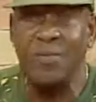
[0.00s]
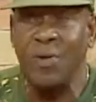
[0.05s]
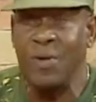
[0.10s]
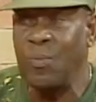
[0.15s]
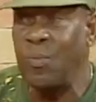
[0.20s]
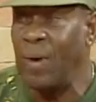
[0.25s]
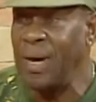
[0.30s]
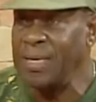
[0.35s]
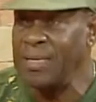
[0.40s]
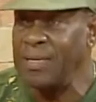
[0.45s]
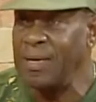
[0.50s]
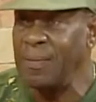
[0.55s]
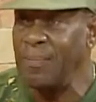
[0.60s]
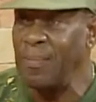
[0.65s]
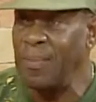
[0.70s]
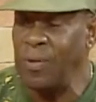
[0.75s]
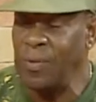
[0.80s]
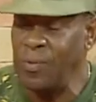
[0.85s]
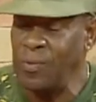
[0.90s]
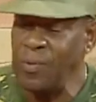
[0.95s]
red, white,
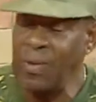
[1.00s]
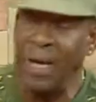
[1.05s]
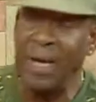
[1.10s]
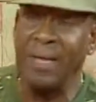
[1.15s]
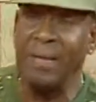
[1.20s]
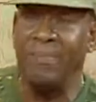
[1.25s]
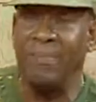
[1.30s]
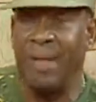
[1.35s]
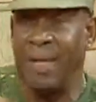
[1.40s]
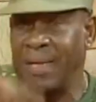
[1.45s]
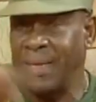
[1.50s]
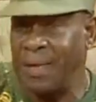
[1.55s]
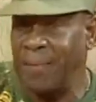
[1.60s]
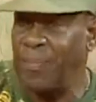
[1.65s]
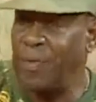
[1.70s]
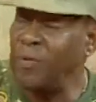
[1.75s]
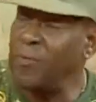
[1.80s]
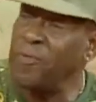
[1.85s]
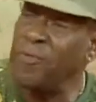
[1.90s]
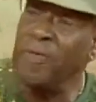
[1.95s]
and blue and let
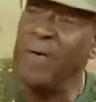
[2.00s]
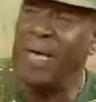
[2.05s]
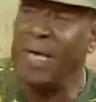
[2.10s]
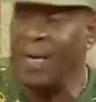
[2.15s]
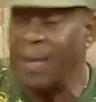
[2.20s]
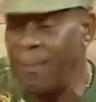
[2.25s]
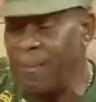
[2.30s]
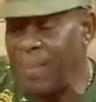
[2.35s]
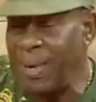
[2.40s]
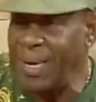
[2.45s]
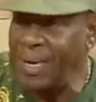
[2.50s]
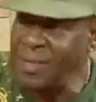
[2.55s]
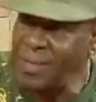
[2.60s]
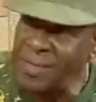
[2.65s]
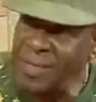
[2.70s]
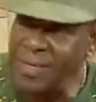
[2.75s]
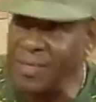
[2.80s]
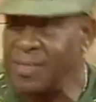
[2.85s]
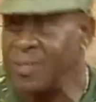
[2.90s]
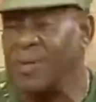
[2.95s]
them do finger
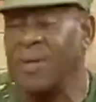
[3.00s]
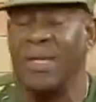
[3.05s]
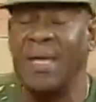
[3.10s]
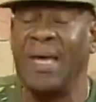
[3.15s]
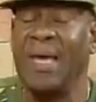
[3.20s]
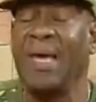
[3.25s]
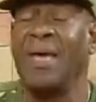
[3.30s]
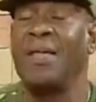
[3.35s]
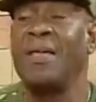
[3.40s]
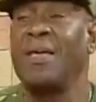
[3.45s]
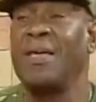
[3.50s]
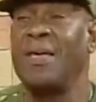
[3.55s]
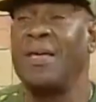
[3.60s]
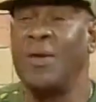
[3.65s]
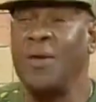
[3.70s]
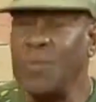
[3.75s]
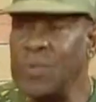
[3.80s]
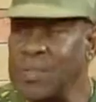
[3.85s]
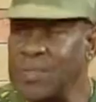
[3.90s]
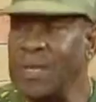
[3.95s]
painting so that they get
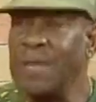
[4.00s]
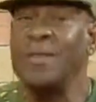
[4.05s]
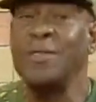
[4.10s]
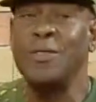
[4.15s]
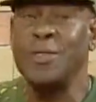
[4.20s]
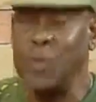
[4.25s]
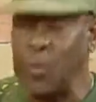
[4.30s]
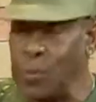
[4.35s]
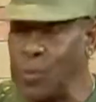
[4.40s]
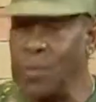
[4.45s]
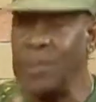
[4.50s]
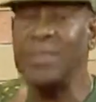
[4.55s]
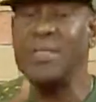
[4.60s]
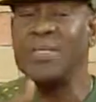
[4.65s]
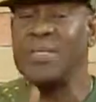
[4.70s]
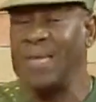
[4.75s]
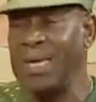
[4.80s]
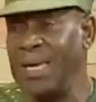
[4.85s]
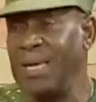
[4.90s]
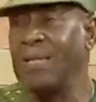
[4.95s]
used to
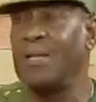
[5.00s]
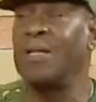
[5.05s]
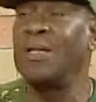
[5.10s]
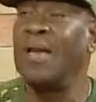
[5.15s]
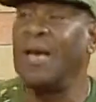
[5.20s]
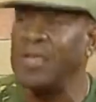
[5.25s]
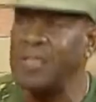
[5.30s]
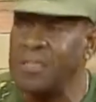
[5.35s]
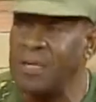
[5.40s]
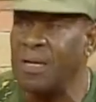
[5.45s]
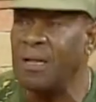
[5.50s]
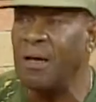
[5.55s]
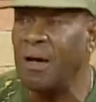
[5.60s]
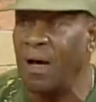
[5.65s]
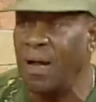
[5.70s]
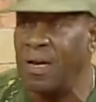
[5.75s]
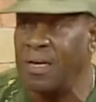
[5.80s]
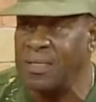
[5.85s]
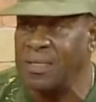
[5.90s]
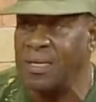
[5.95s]
seeing the national
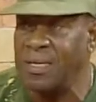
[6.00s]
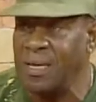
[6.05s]
colors.